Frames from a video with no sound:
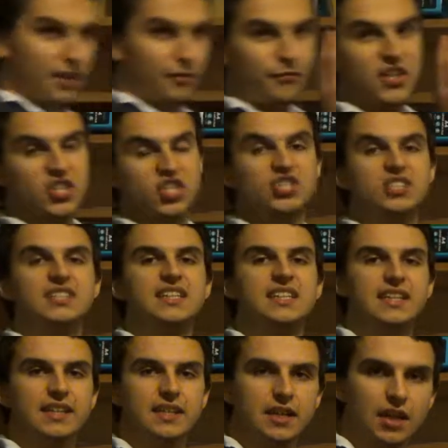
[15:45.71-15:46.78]

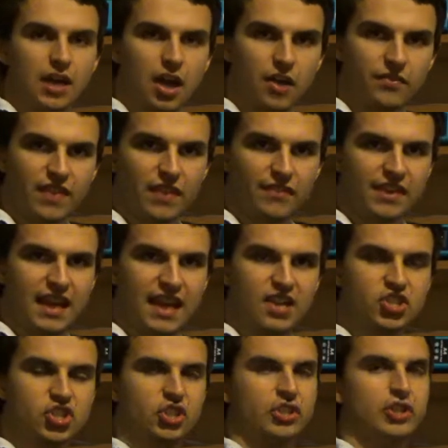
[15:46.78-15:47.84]
efficiency of
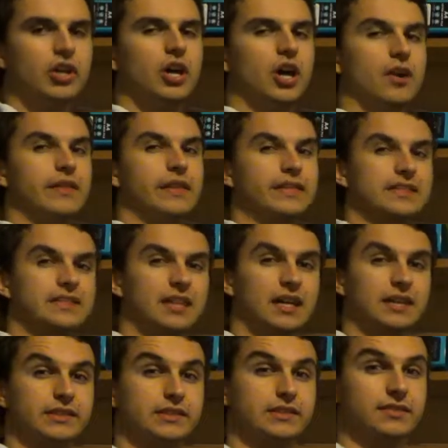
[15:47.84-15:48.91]
navigation of these
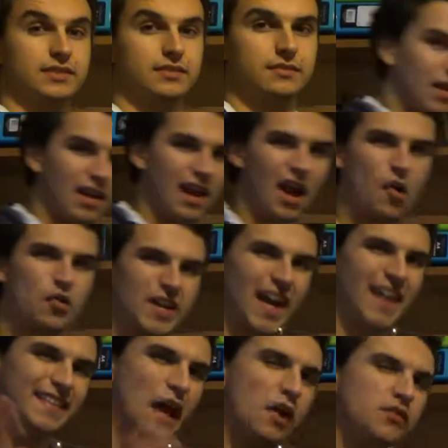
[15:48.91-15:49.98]
turtles.
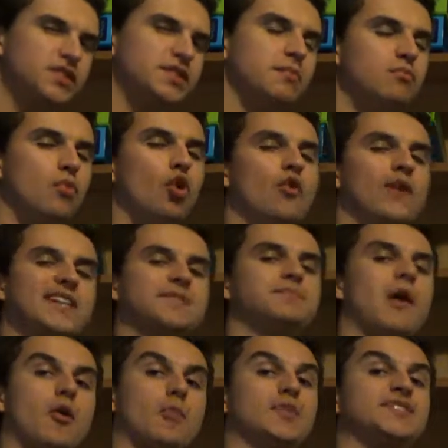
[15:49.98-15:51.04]
Okay, now for some more
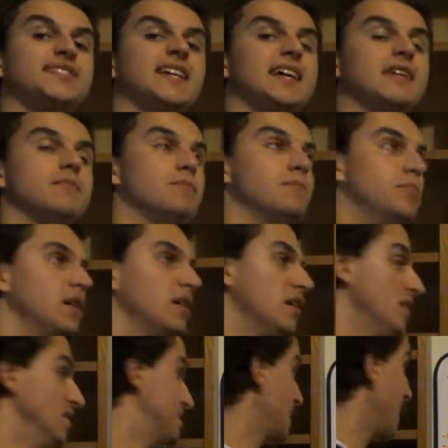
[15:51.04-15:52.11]
experiments in
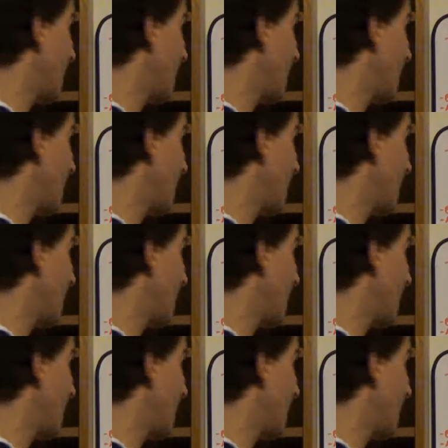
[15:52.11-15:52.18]
birds.